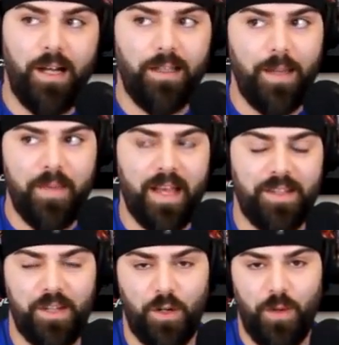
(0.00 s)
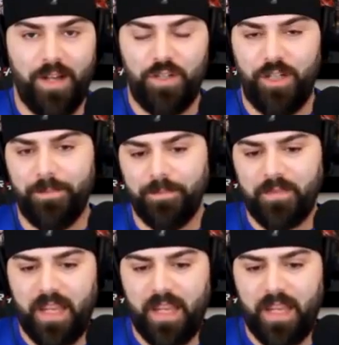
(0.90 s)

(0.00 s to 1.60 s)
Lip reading: Let me ask you a question.